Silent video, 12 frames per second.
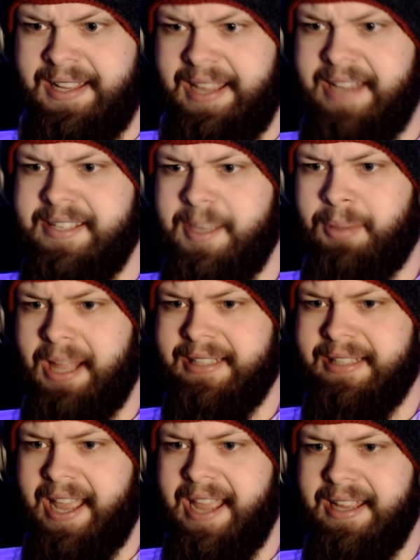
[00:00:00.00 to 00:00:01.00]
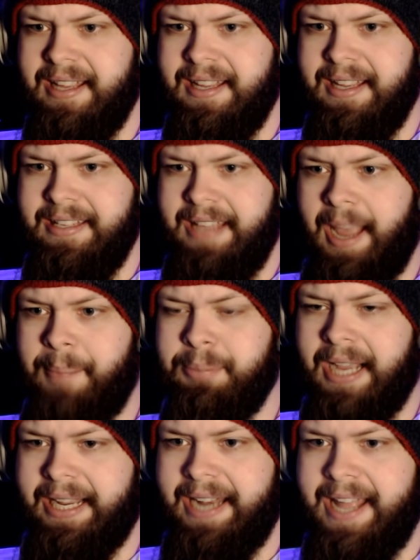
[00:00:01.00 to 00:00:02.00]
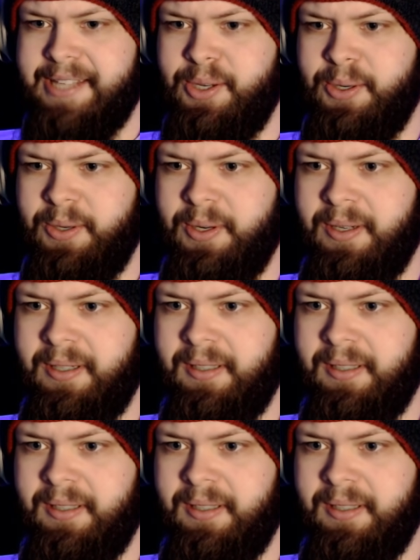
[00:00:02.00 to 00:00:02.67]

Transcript: Yeah, he said, block that. Yeah, I'm blocking that, too.